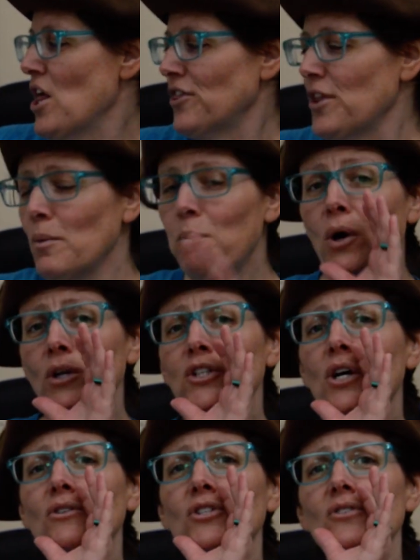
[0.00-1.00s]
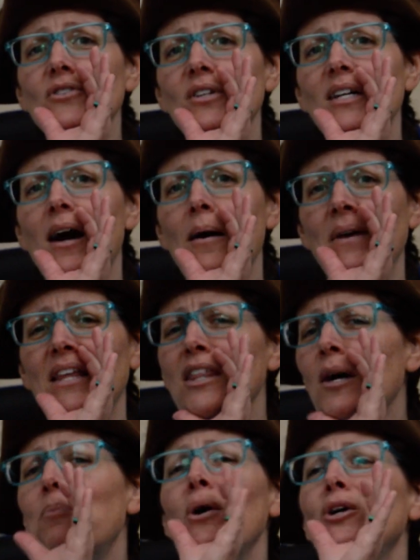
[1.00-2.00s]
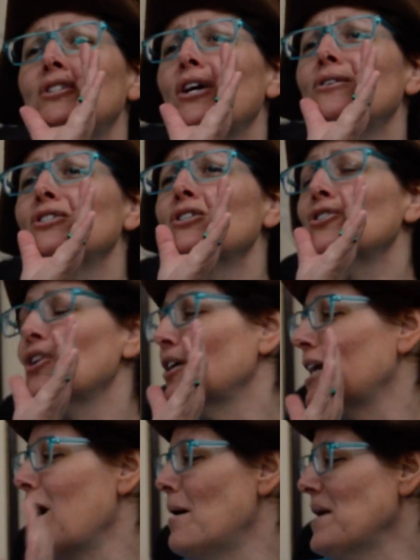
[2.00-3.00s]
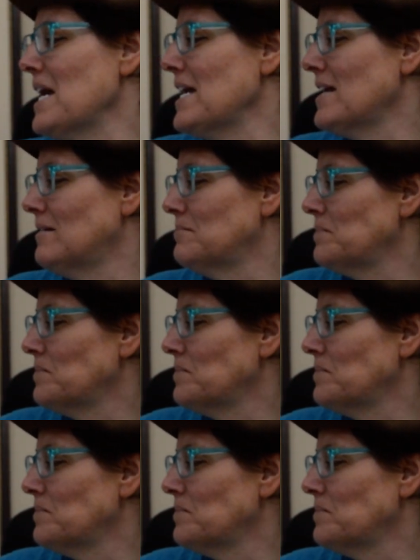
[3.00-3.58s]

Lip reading: "The bulldozers are coming! The bulldozers are coming!"